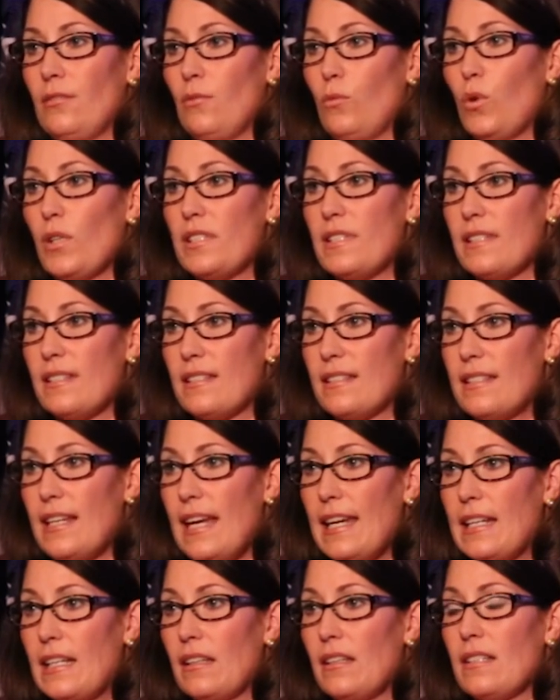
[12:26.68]
What's at
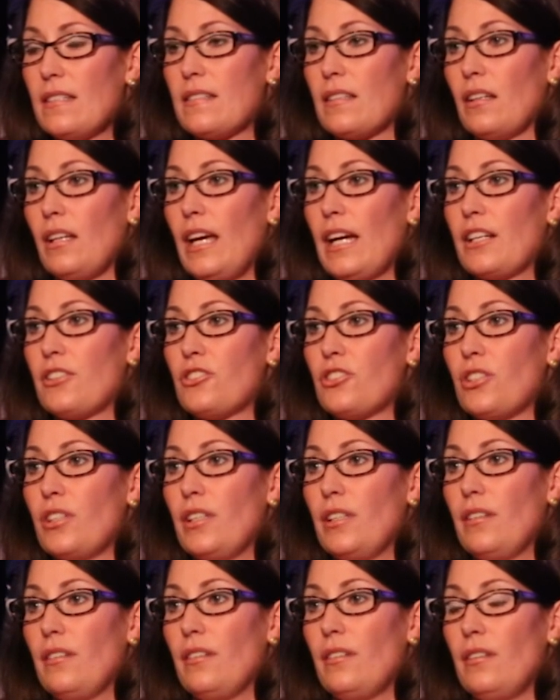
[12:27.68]
stake in this
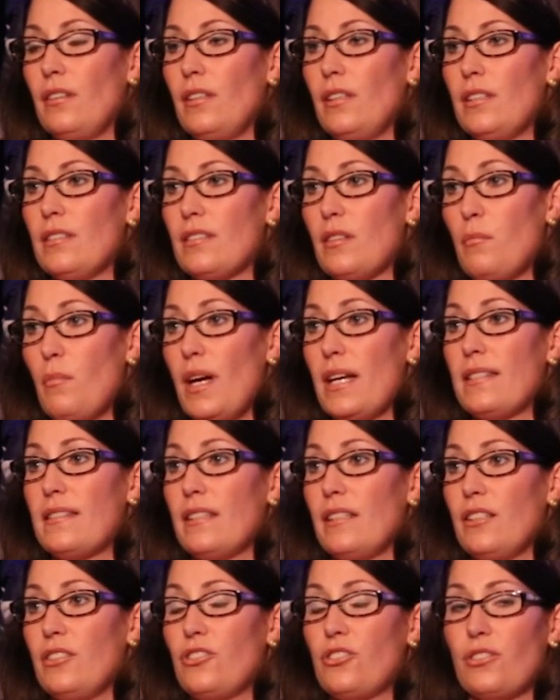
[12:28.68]
election is the
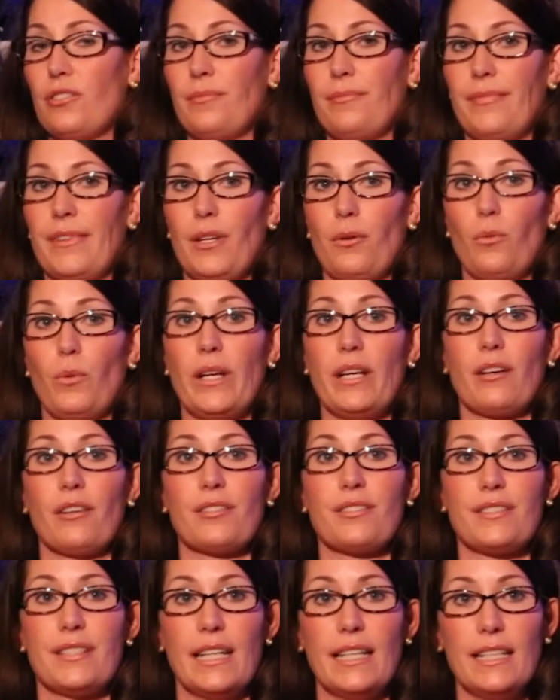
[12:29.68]
message that we are
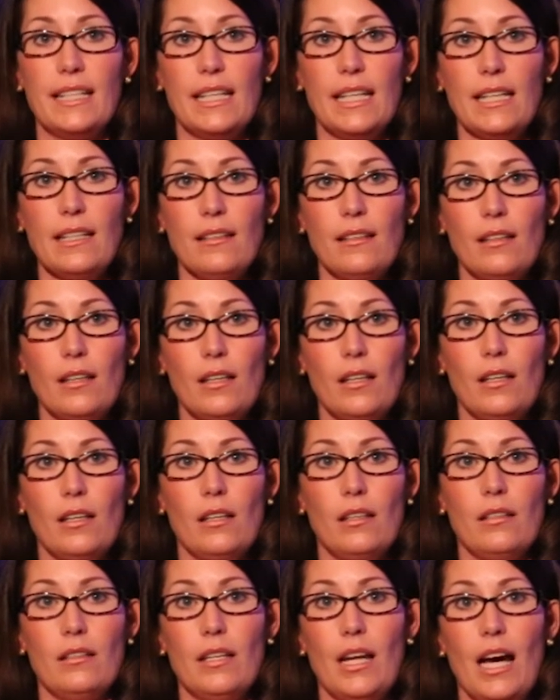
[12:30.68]
sending,
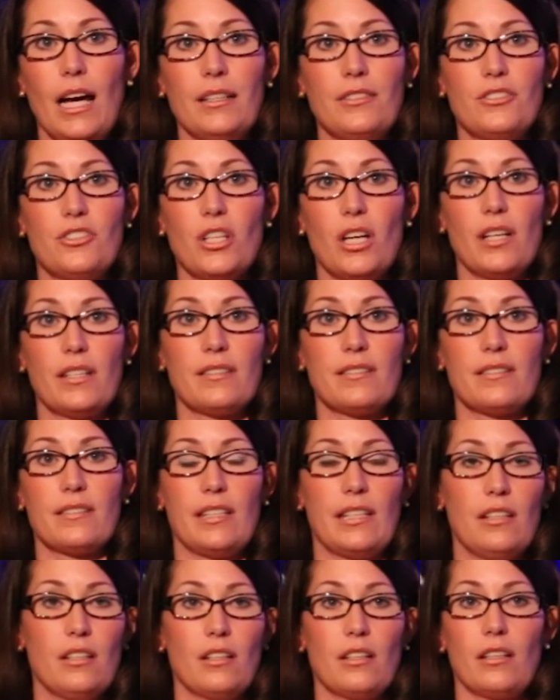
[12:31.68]
not just
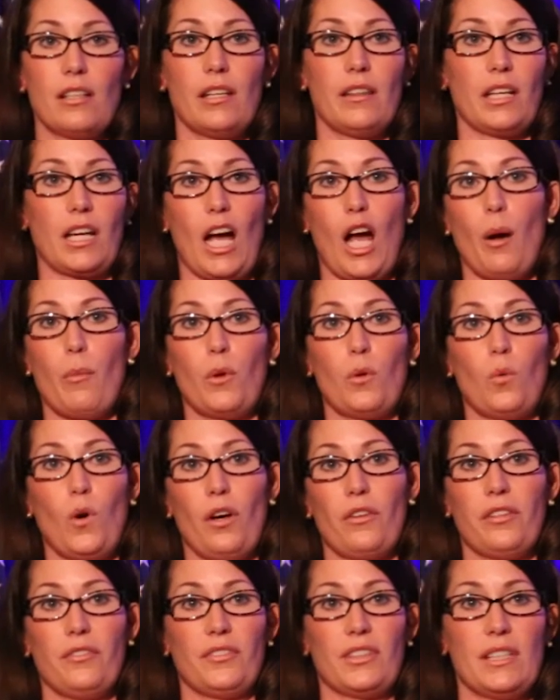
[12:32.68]
here in the
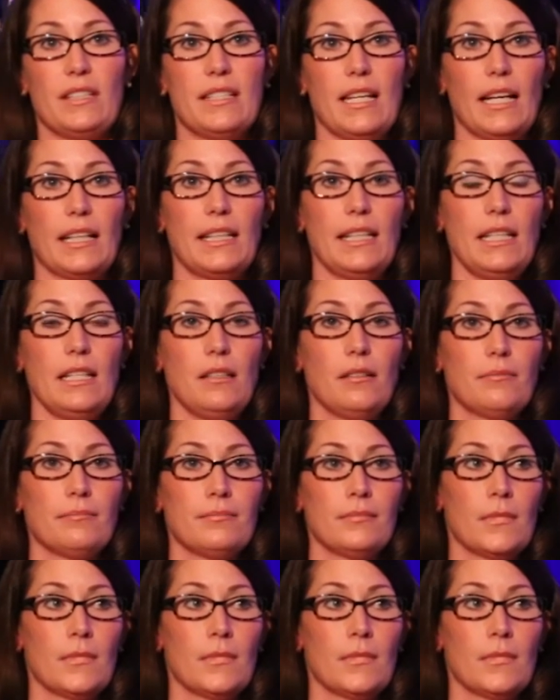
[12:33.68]
Commonwealth of Kentucky,